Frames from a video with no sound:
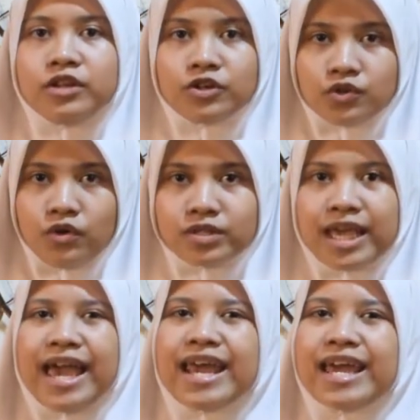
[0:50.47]
years old
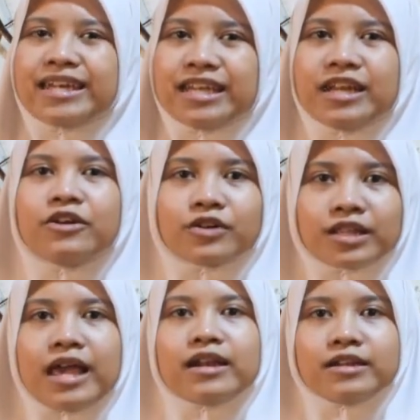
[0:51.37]
and I didn't
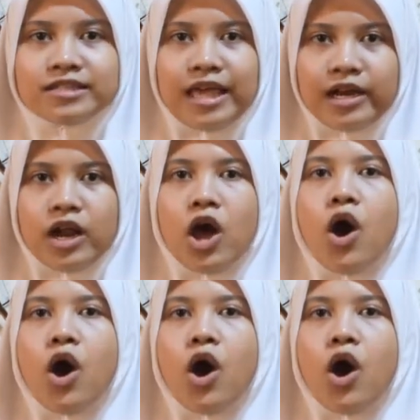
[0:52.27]
really understand